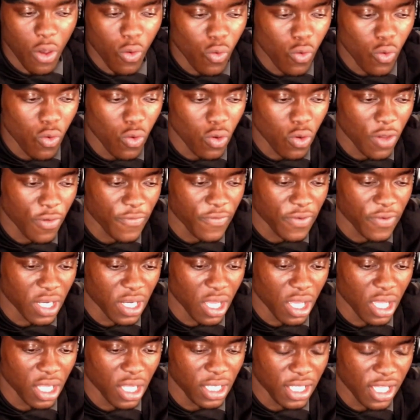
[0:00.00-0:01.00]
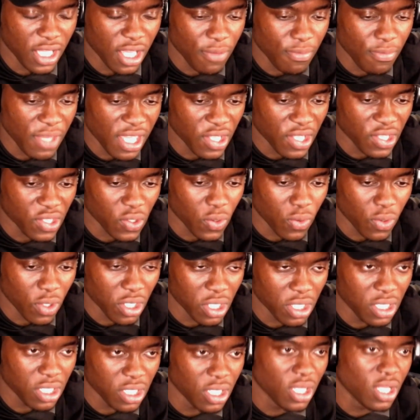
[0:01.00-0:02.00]
all of the Ninomiya
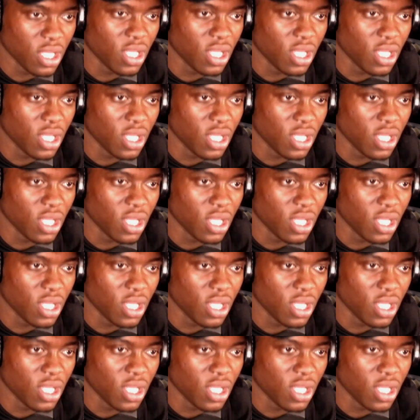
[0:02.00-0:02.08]
squad.